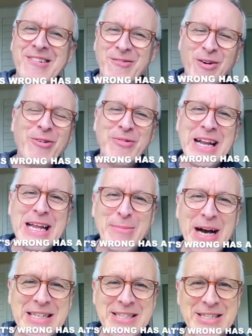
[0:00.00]
what really
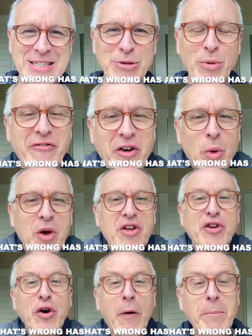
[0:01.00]
matters. You will focus
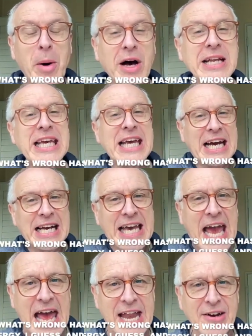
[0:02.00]
on your body
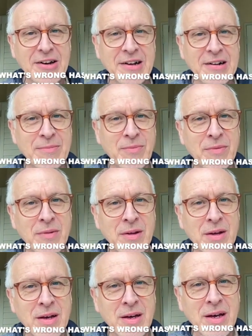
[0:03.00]
again
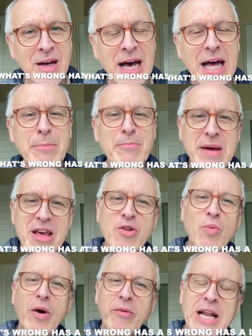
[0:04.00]
and
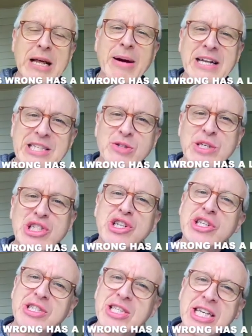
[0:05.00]
miss what really matters, which
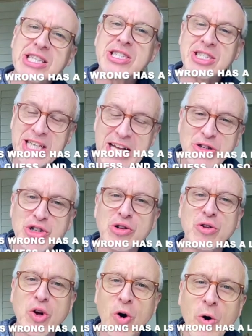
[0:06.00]
is this
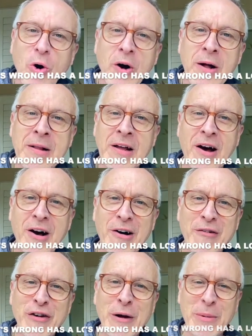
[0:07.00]
central core
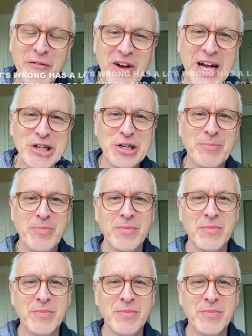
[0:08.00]
of perfection,